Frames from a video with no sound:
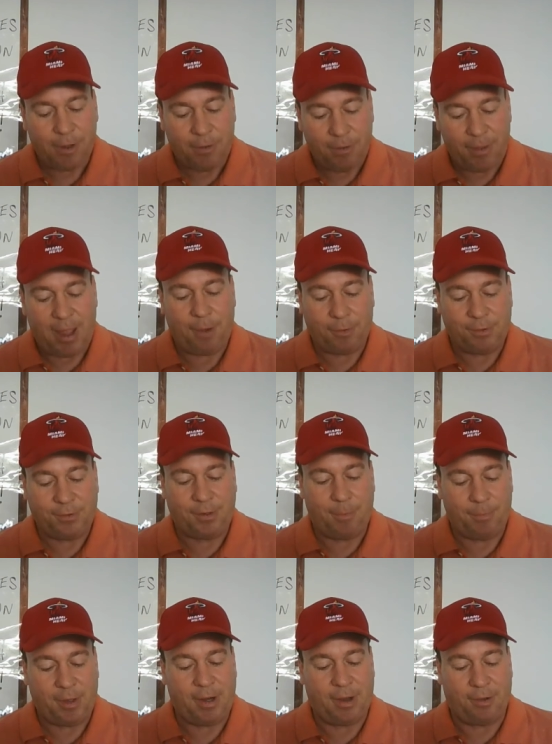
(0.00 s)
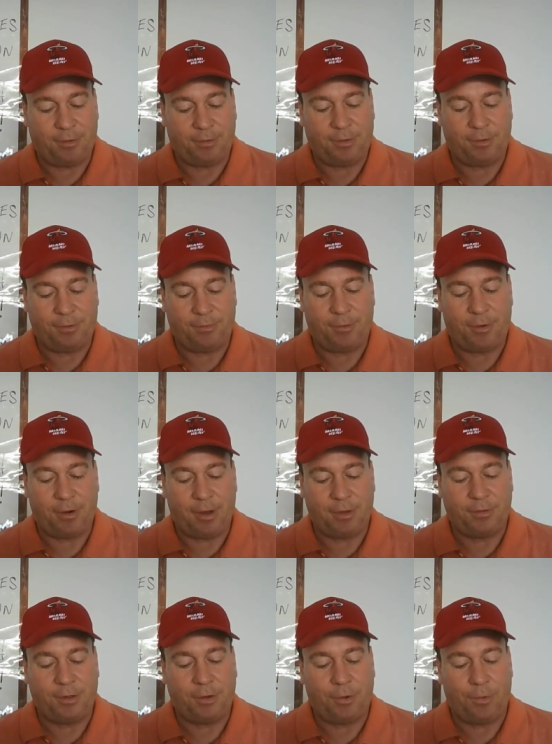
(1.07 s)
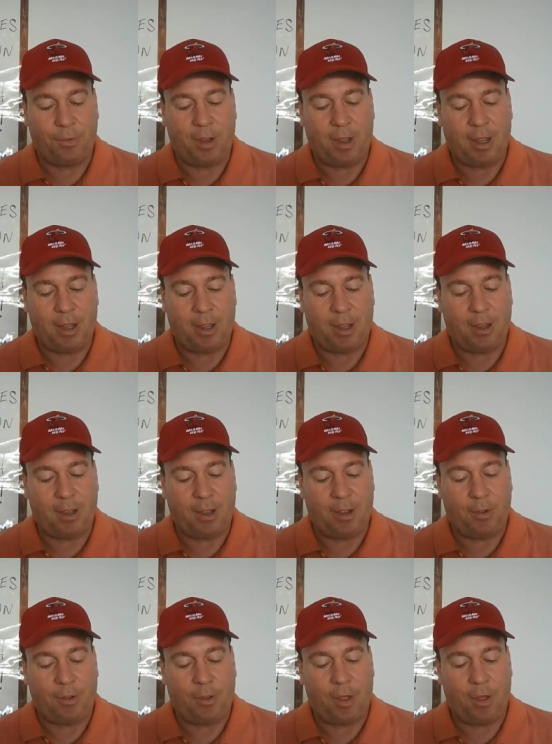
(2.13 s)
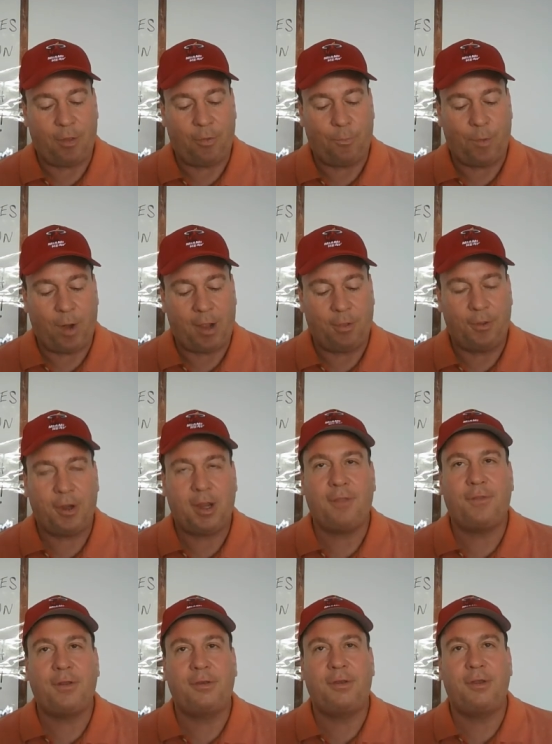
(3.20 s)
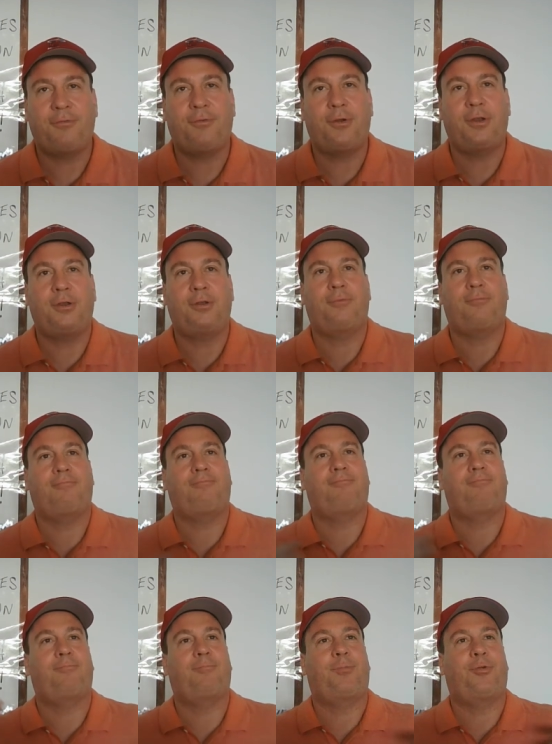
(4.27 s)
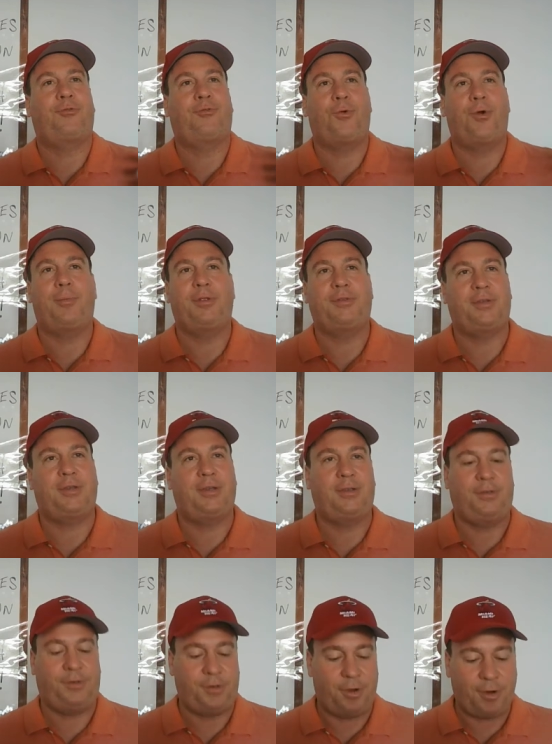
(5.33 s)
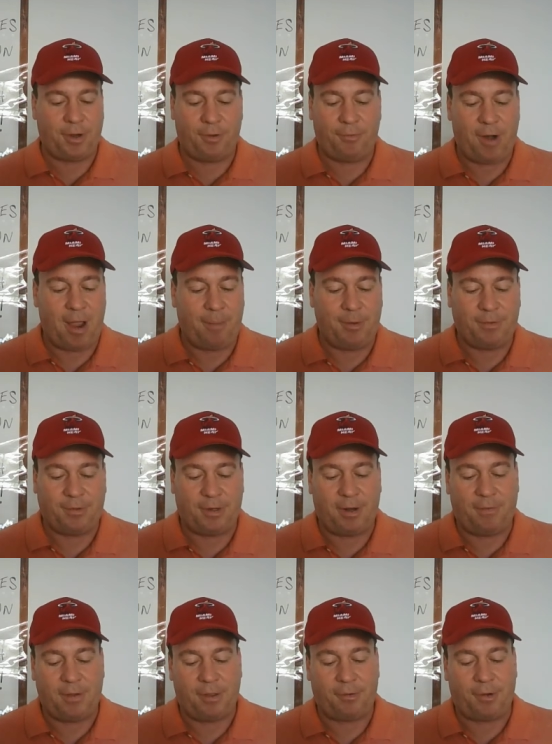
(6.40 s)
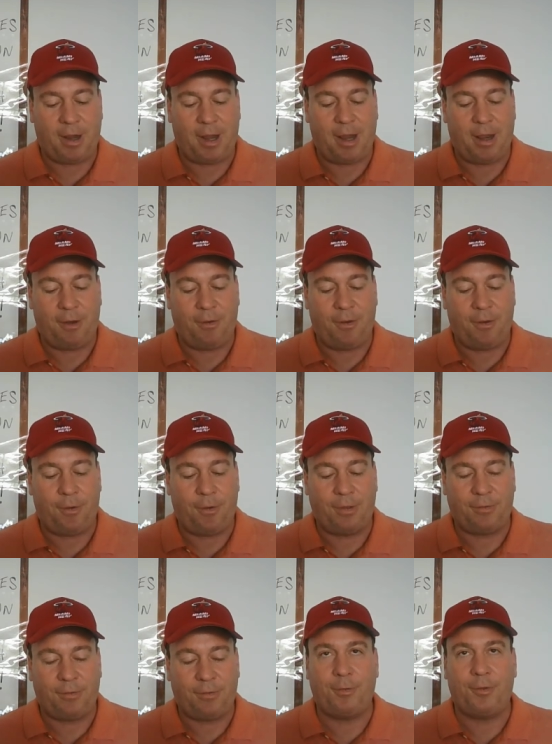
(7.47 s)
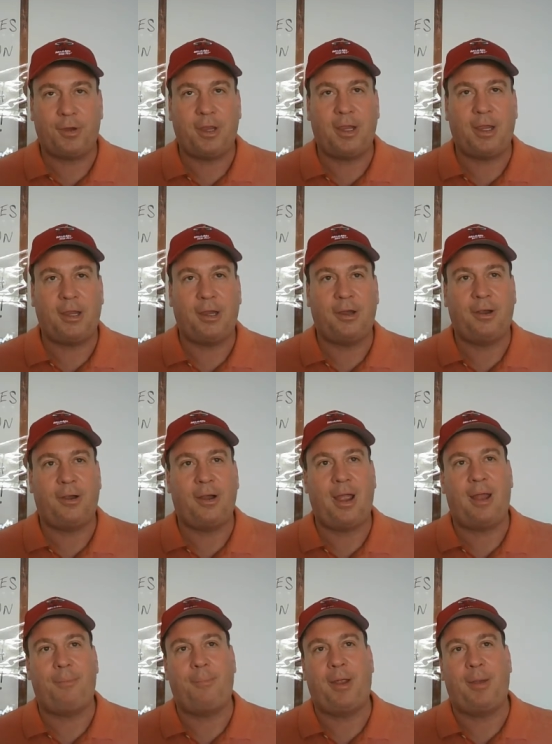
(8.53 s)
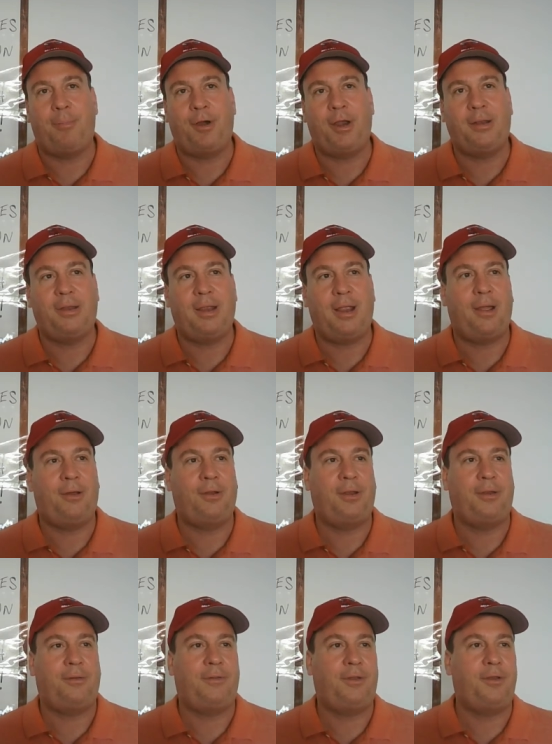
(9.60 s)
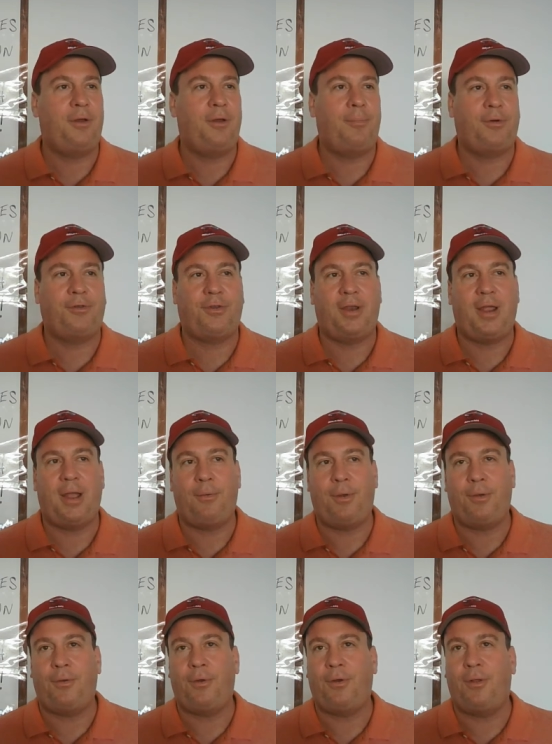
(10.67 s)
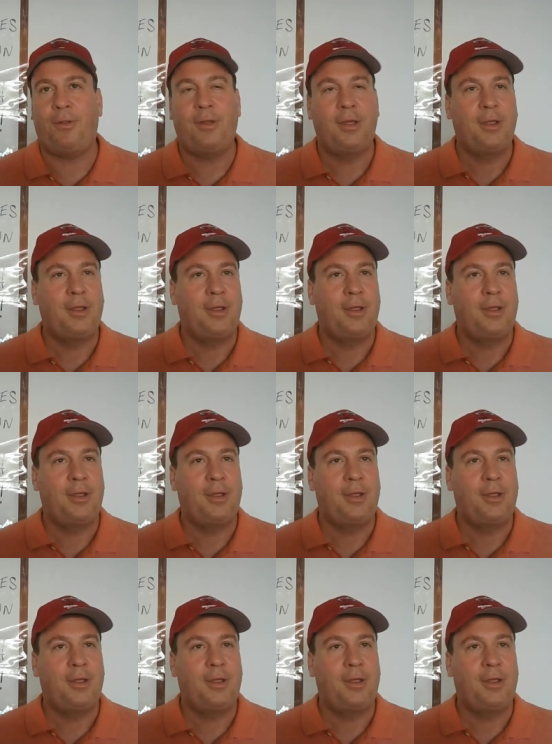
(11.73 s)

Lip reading: that was something else as far as, when I look at the different performances. Duncan Robinson, on the other hand, though, as I'm looking here at my breakdown and the numbers and how it all